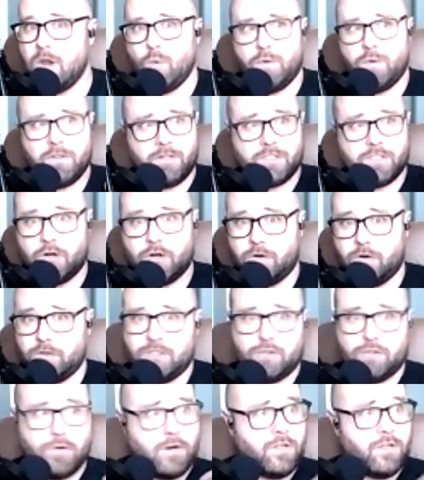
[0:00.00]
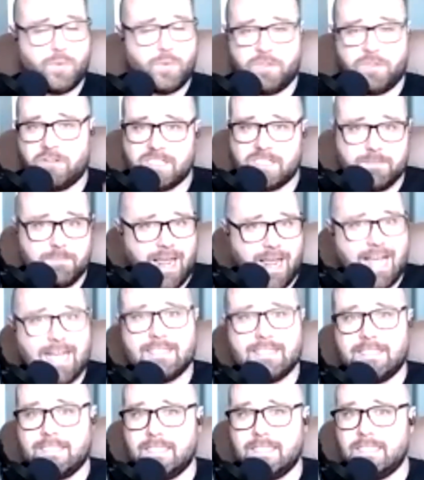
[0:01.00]
whether it's current struggles, whether it's
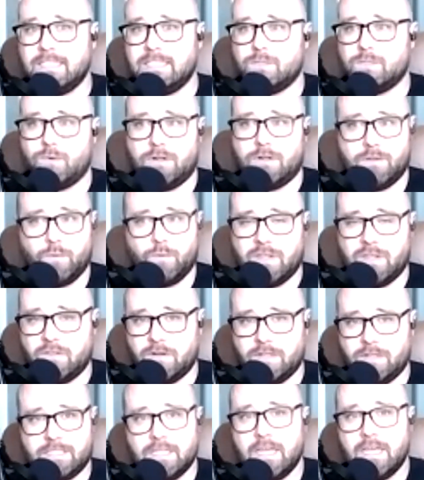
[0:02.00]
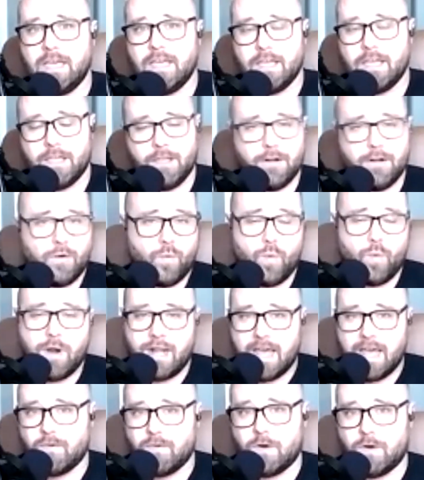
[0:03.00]
past sins, whether it's you know
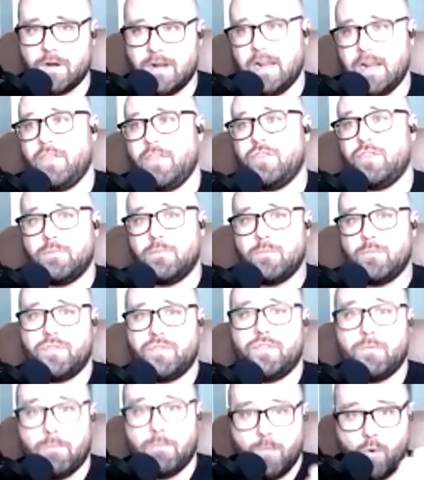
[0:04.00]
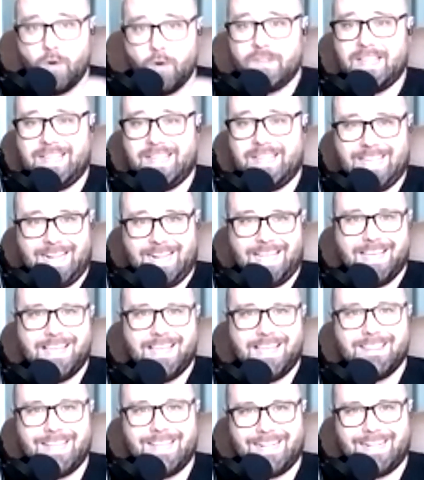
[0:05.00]
whatever, the the more that like
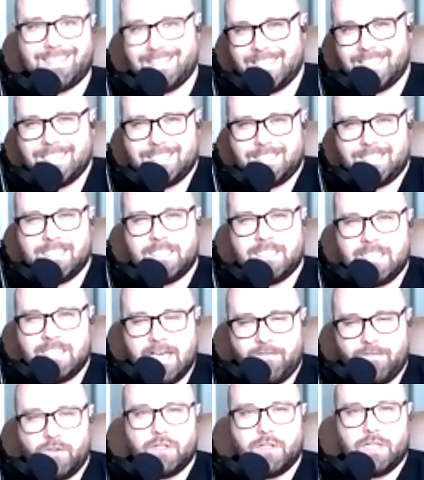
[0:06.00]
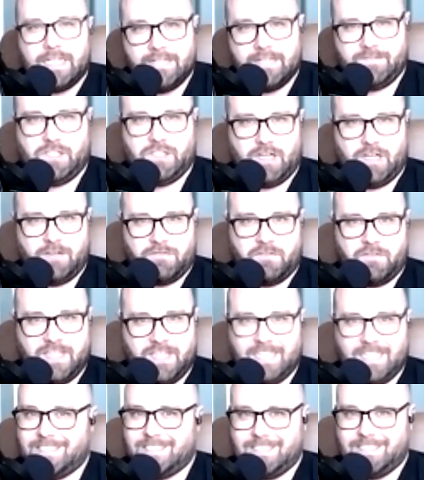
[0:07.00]
like the, the devil lives off of
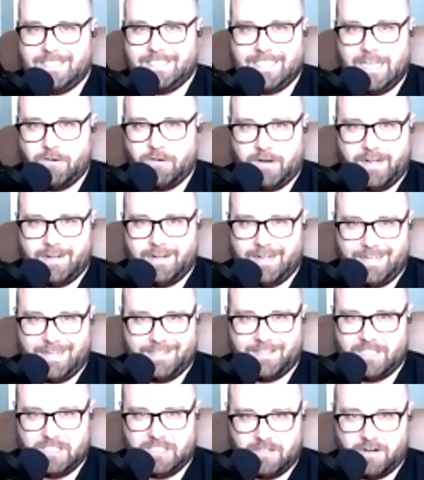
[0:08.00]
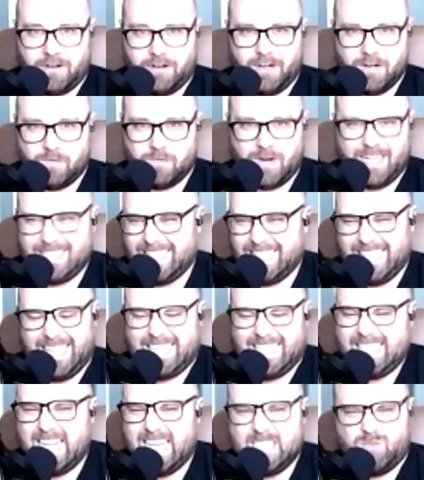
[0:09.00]
things in secret and in the dark right that
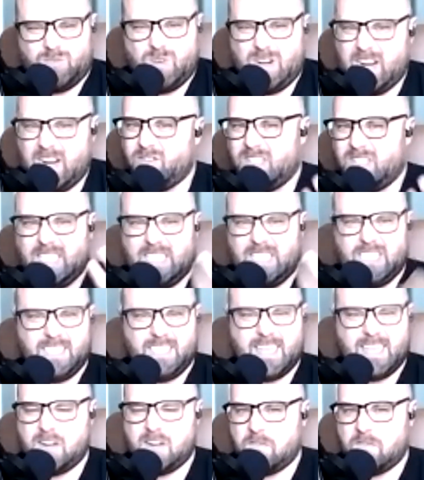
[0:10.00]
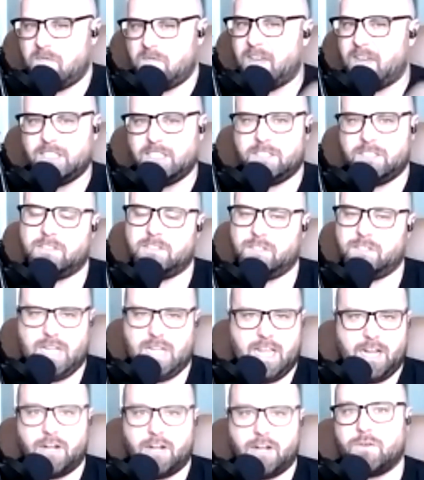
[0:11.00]
like that's where everything just kind of festers
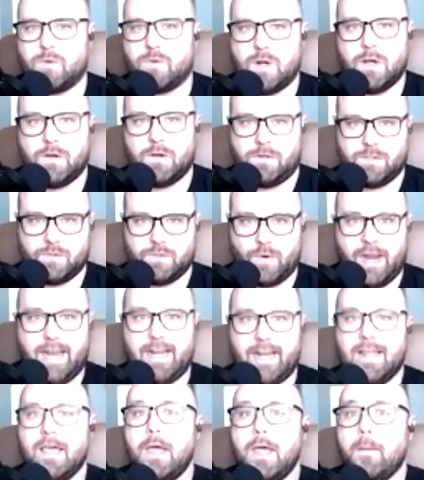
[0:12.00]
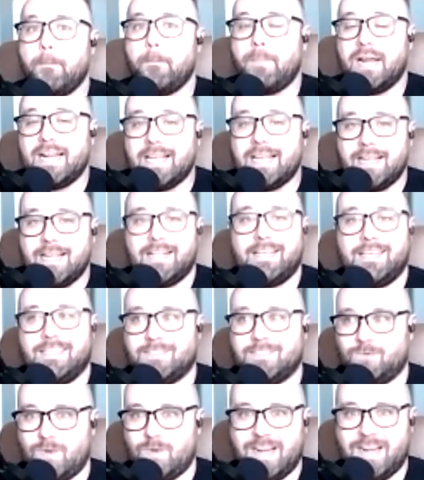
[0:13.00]
and grows right but it
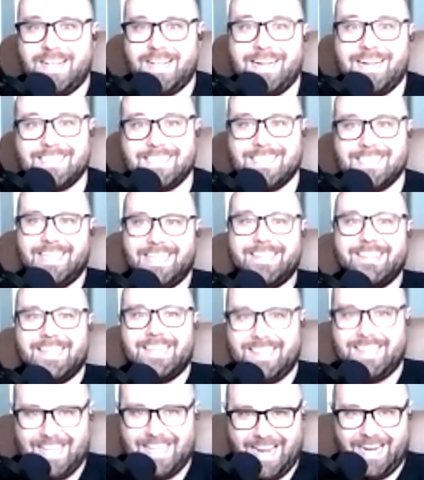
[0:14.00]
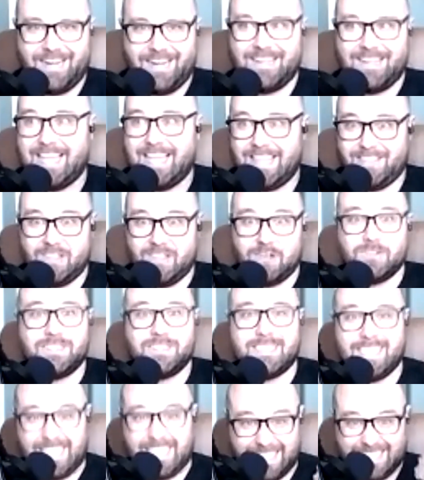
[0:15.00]
is when it is in the light that those
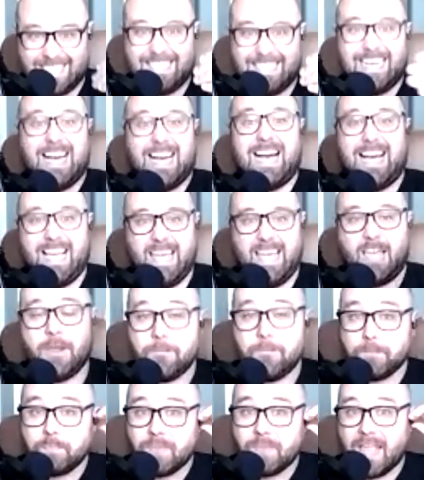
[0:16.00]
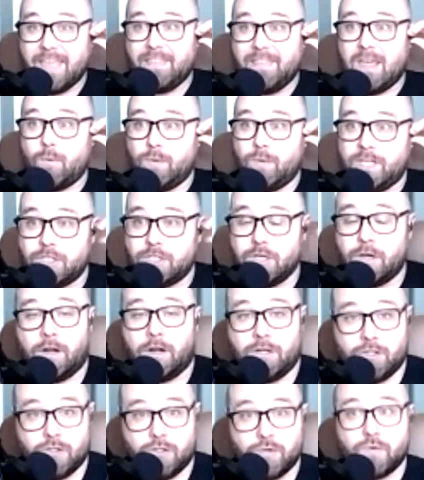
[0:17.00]
things die and that we
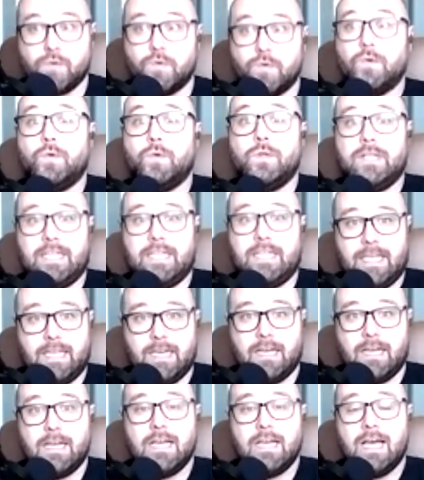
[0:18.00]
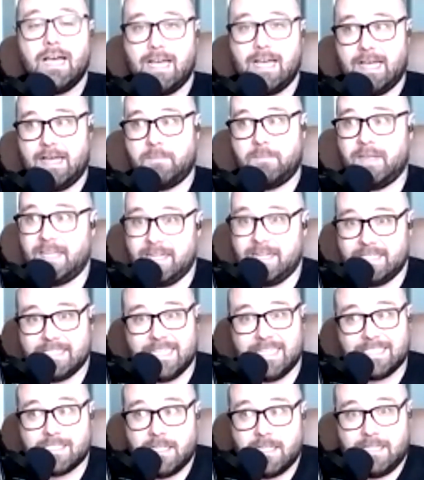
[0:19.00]
are truly um, in a
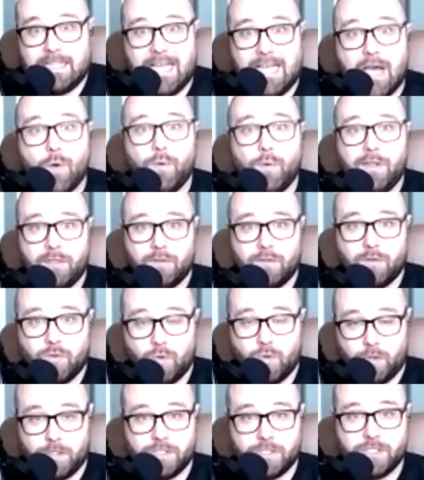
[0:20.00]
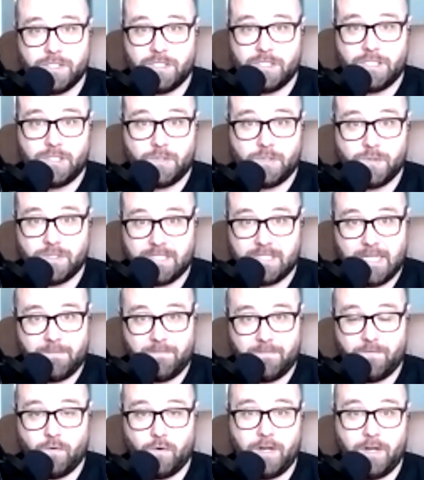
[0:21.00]
sense allowing the lord to use
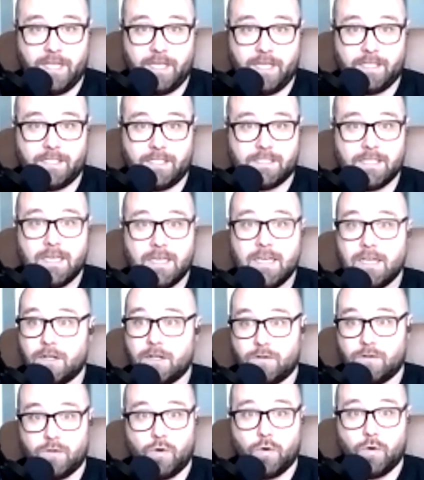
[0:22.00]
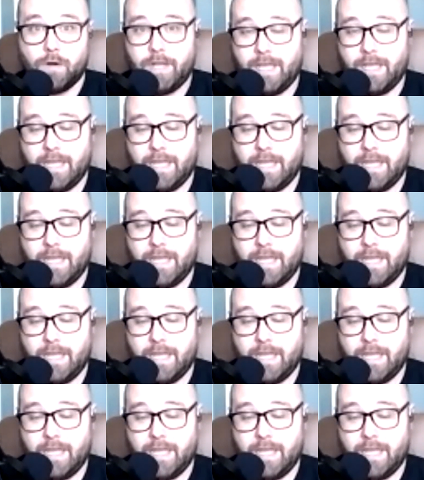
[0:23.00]
them for his glory